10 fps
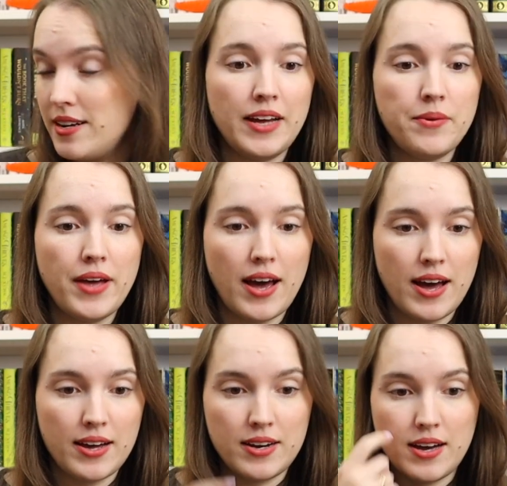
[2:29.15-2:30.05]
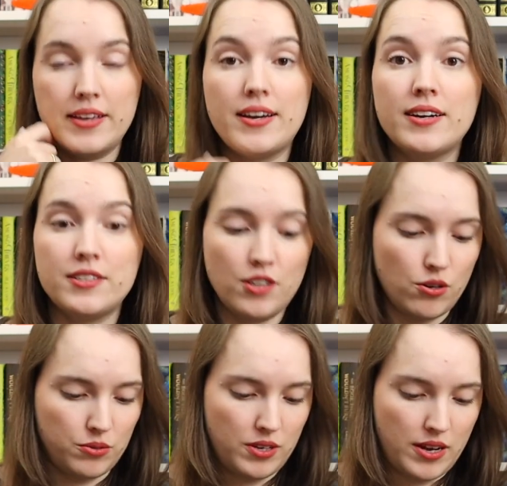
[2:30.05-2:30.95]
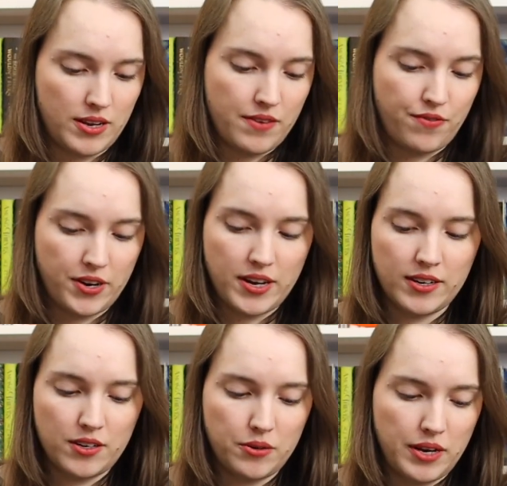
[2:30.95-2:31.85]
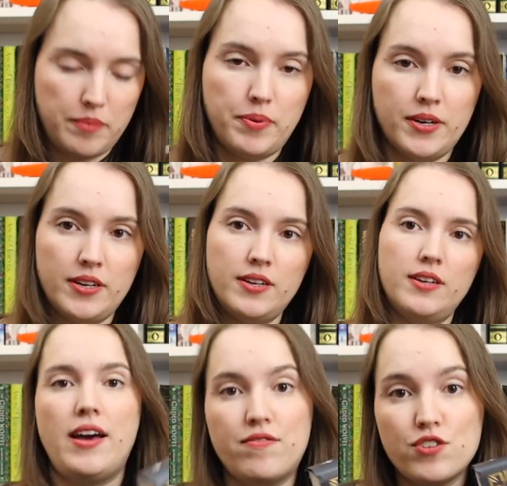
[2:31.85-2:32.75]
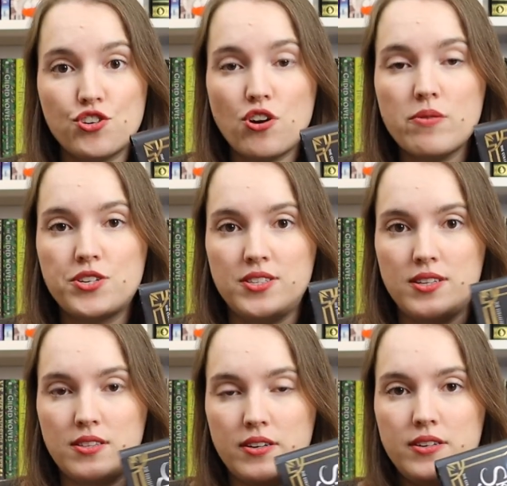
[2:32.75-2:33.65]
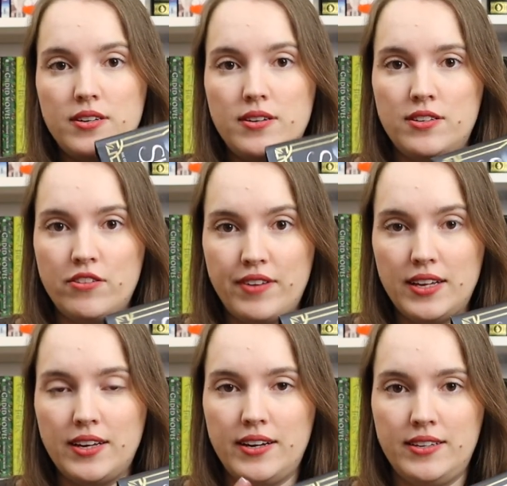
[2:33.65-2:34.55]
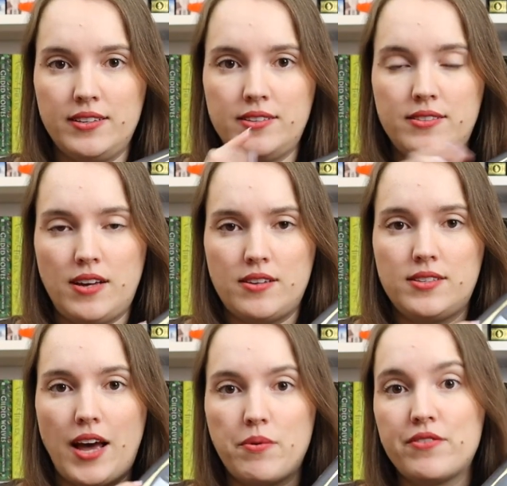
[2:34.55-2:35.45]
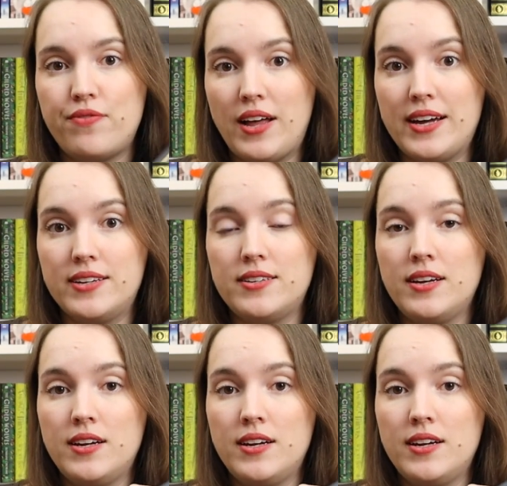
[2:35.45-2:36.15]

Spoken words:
Then we had Young Adult, and for Young Adult I put Evershore, which is the third novella in the Skyward Flight